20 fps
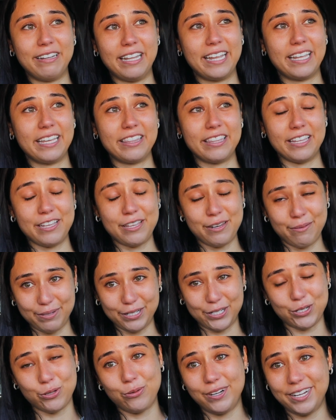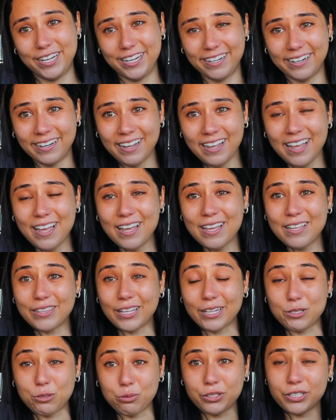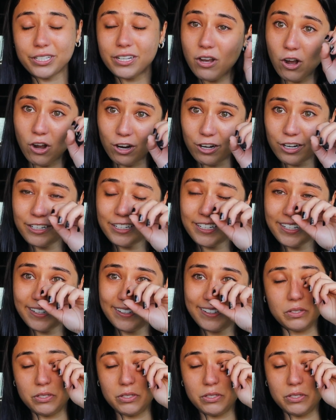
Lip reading: like the in between, that's really hard.